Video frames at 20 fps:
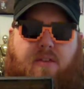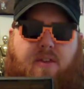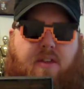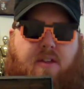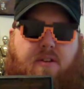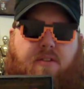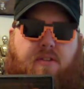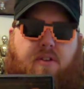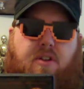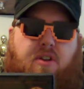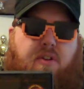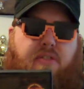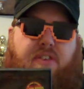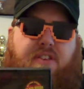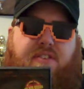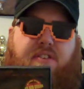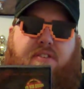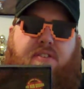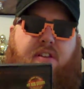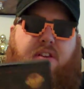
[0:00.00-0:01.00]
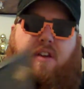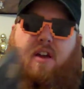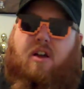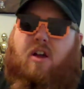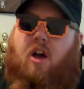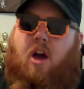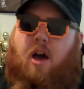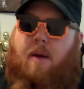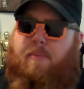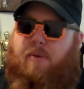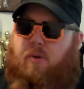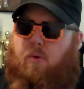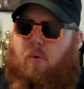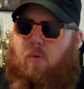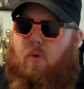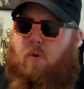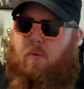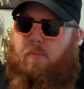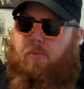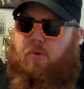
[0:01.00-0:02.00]
You know, this isn't a common
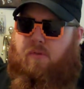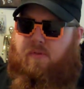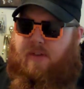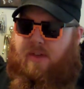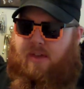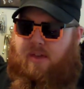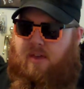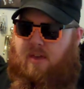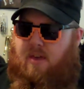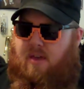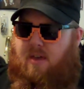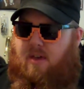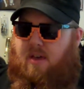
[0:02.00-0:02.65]
horror movie.